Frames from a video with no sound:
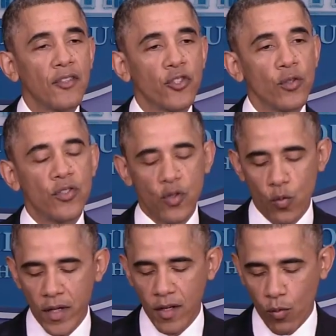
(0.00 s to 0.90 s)
choose to
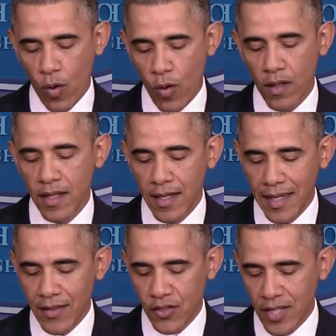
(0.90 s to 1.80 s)
re-enroll
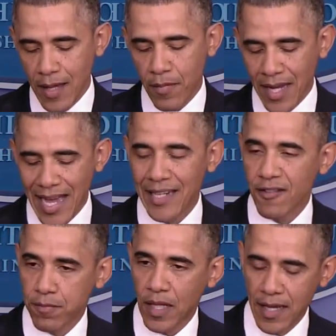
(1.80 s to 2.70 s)
in the same kind
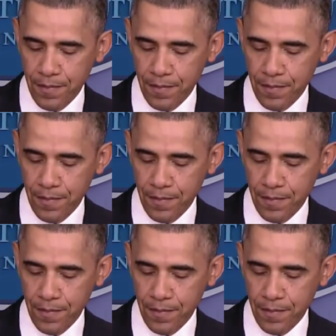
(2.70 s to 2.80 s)
of plan.